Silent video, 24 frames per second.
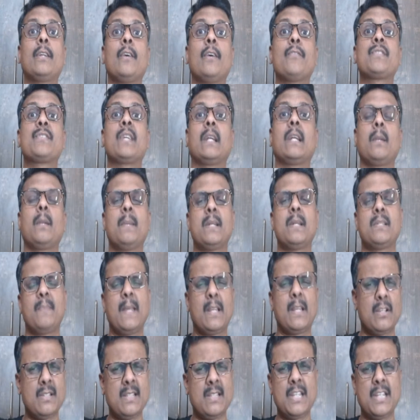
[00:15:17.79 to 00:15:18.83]
of settlements,
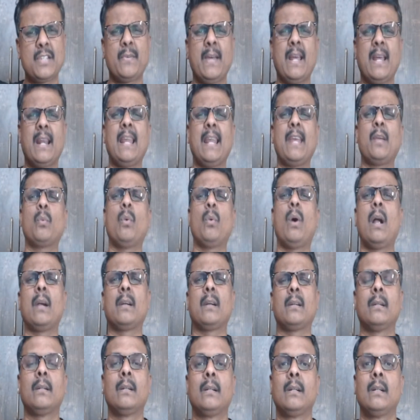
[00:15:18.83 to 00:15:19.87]
because these were like
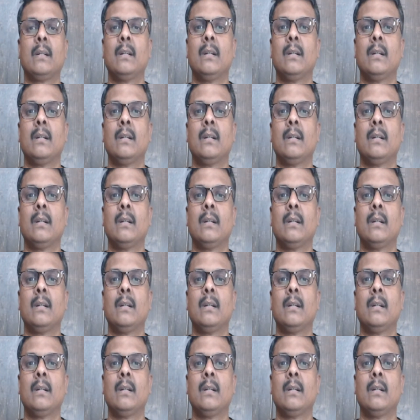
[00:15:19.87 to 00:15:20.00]
what?